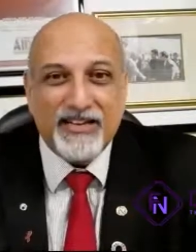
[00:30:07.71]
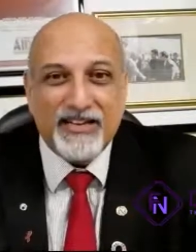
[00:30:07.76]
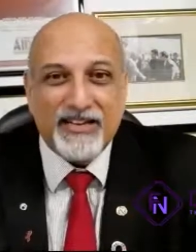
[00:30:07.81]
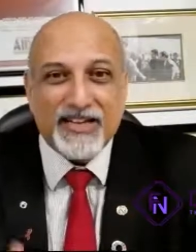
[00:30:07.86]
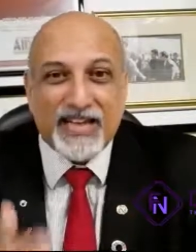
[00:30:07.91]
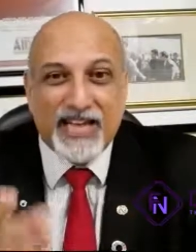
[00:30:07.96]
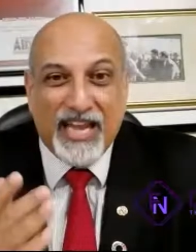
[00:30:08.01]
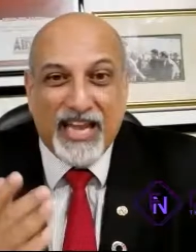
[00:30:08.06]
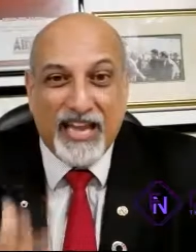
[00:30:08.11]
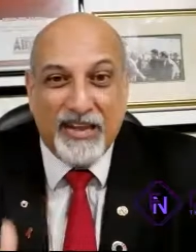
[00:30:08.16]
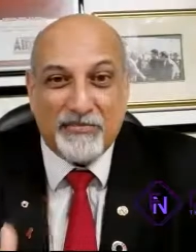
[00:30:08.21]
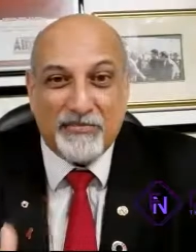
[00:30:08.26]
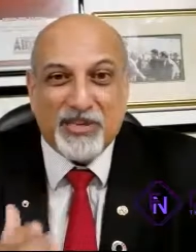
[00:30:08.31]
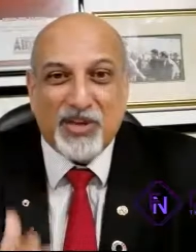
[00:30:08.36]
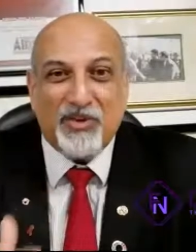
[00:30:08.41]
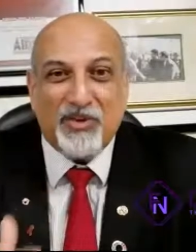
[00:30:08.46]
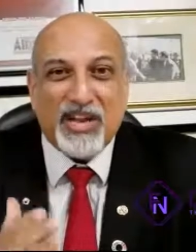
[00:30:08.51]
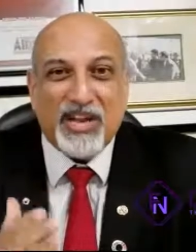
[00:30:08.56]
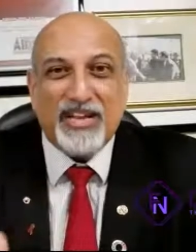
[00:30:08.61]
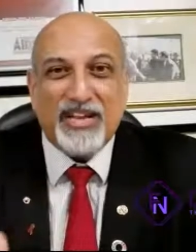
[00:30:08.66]
The Cape
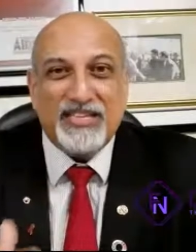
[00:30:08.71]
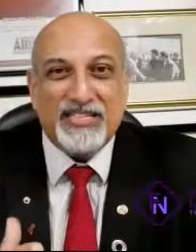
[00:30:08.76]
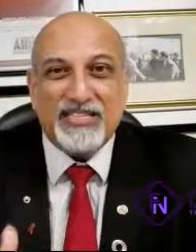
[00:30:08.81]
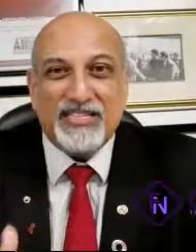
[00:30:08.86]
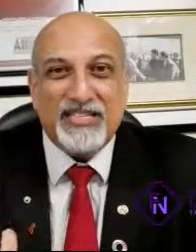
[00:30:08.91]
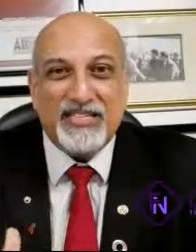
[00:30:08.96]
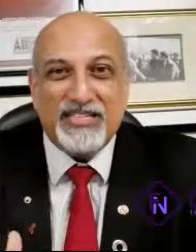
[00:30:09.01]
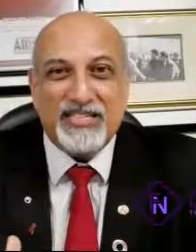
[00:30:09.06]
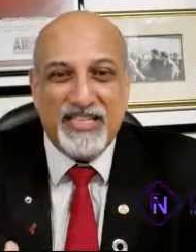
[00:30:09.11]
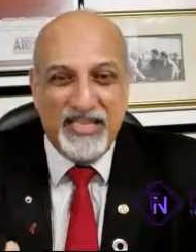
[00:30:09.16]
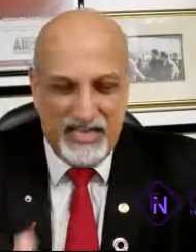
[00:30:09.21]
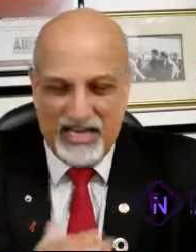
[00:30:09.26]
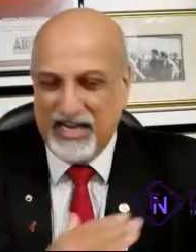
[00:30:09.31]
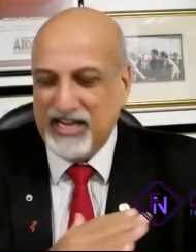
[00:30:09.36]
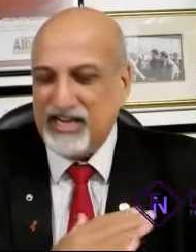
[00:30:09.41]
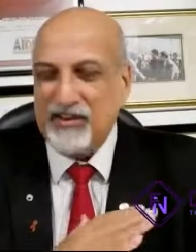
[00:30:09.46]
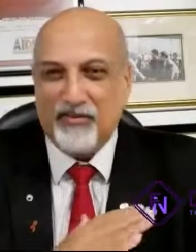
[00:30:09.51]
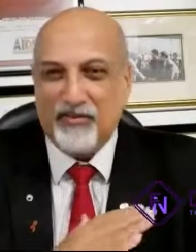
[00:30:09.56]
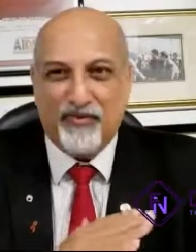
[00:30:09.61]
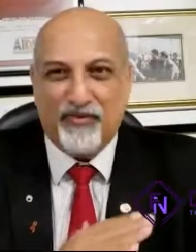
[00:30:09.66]
Town ICC
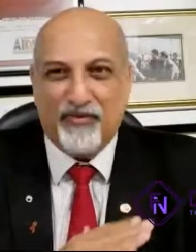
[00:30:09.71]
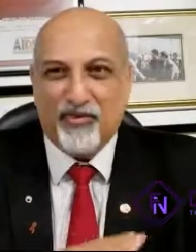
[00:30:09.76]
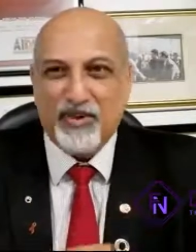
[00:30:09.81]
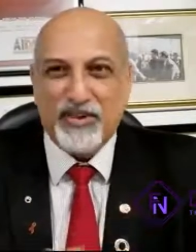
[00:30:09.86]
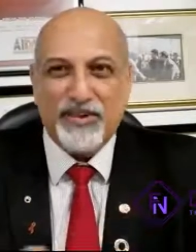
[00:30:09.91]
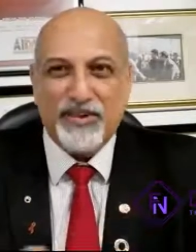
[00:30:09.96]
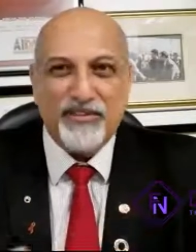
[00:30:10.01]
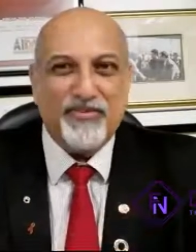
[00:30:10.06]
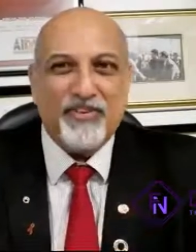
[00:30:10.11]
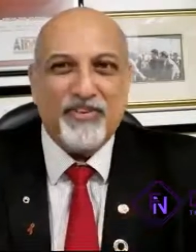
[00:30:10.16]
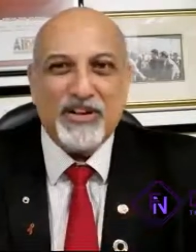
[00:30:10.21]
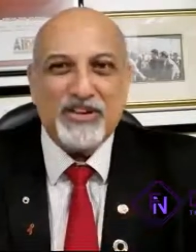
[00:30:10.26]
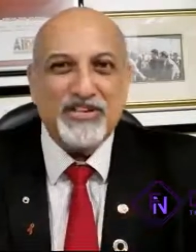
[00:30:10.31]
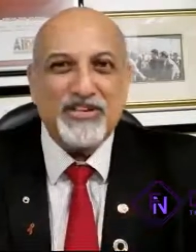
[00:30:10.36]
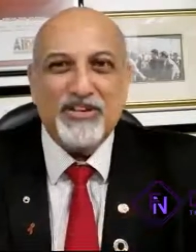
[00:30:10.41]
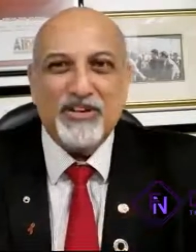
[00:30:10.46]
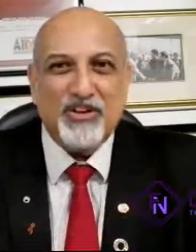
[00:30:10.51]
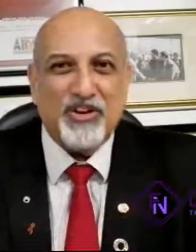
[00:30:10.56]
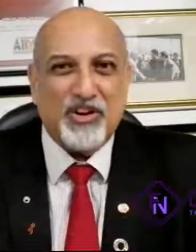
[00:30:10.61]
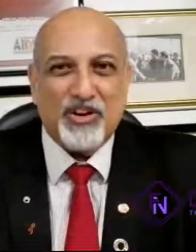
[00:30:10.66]
had a fully
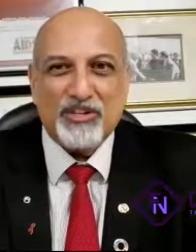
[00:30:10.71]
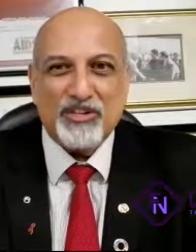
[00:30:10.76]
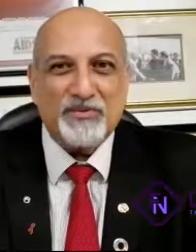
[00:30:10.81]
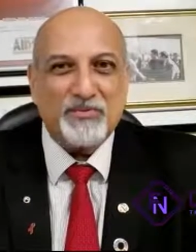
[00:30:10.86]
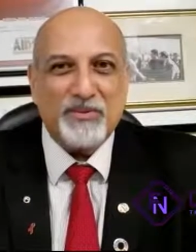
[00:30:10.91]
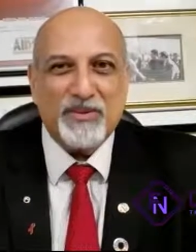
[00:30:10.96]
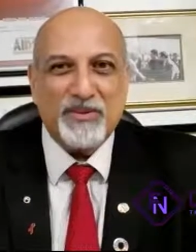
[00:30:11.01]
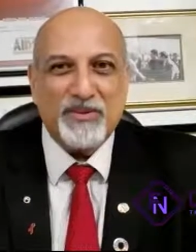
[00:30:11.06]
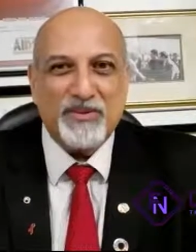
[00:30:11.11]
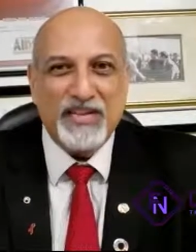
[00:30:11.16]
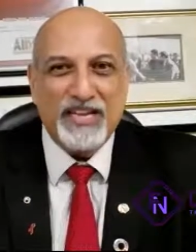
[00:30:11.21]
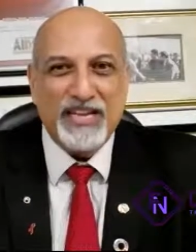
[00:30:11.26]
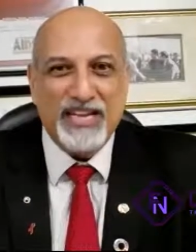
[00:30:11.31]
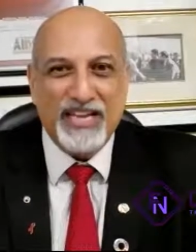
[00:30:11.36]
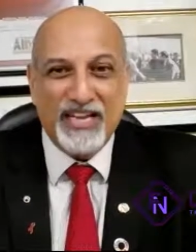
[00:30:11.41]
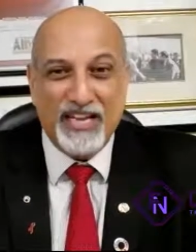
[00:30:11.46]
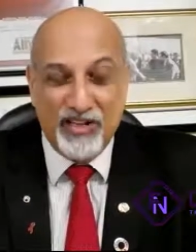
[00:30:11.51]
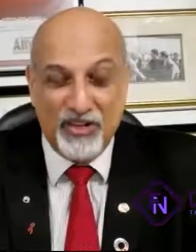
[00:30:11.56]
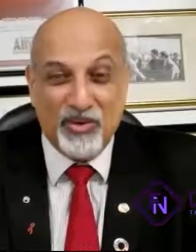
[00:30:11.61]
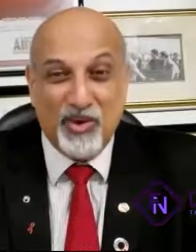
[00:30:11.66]
functional hospital.
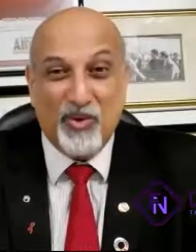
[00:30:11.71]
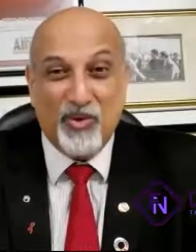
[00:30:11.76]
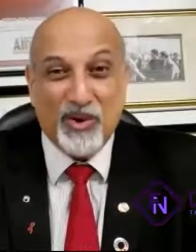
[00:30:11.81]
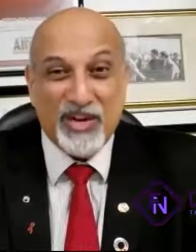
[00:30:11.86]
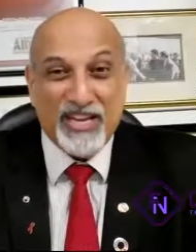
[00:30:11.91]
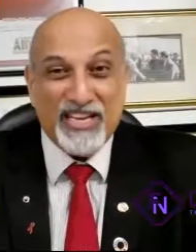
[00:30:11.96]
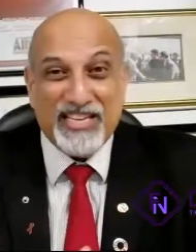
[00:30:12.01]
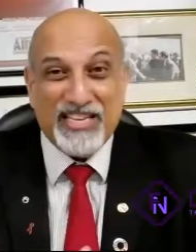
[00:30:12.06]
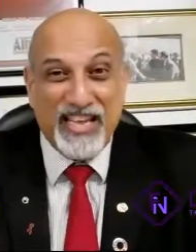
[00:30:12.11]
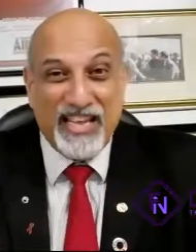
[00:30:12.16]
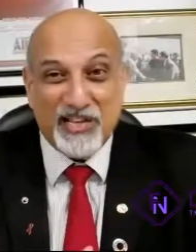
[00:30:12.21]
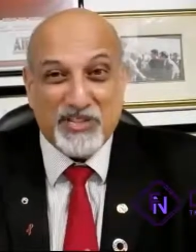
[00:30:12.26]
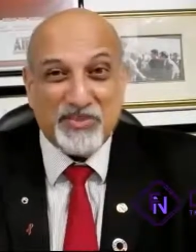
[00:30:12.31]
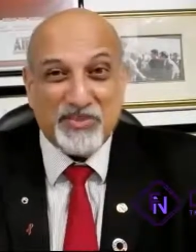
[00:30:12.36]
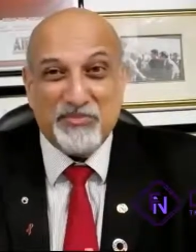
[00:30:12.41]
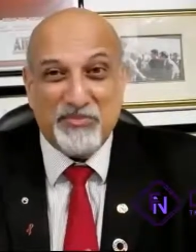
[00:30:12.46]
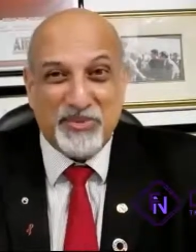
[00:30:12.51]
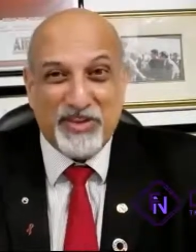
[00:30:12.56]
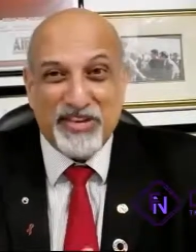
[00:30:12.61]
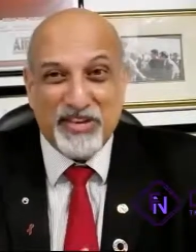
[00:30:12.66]
You know what it takes
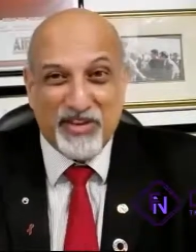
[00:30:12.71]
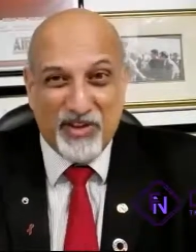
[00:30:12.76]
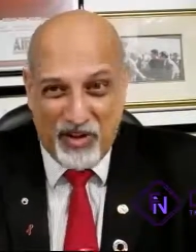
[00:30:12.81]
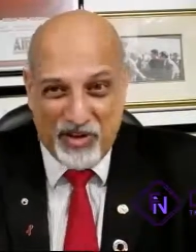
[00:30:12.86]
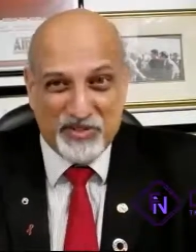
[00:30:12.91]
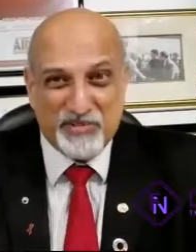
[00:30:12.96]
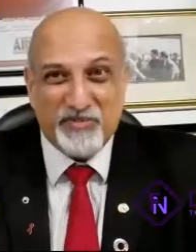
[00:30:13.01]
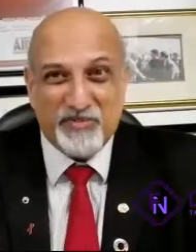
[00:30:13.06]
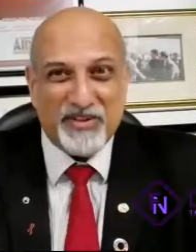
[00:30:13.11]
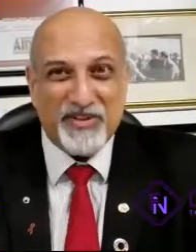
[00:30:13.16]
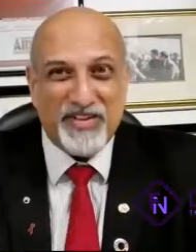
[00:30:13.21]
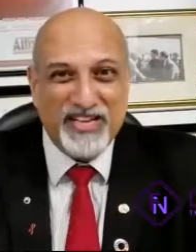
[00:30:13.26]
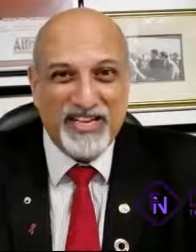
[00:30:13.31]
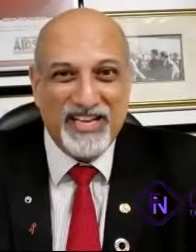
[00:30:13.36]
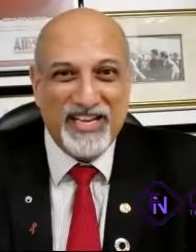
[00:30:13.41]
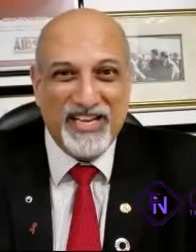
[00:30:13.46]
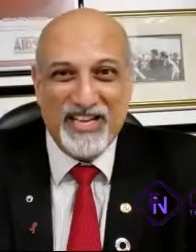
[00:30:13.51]
to build a hospital?